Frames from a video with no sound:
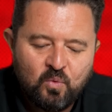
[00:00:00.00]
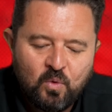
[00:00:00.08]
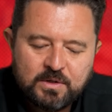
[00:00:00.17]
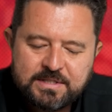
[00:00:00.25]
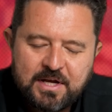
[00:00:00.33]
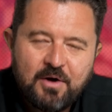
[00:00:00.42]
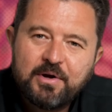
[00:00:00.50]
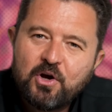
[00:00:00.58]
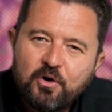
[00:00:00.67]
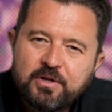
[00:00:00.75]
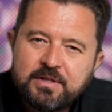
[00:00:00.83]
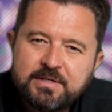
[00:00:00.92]
What's
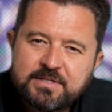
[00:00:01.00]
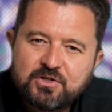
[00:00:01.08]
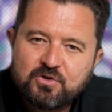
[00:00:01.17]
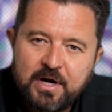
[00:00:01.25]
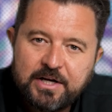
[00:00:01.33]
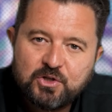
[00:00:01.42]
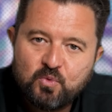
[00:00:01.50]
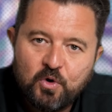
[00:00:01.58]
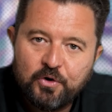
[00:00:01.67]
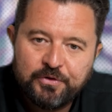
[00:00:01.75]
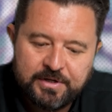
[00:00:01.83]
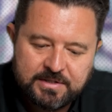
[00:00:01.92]
going on in this strange
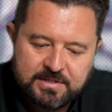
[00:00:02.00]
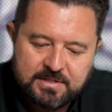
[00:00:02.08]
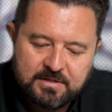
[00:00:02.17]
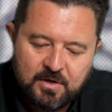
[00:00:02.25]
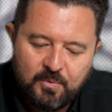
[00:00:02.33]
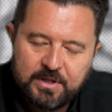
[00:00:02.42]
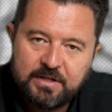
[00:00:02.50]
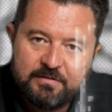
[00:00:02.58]
world that's that we're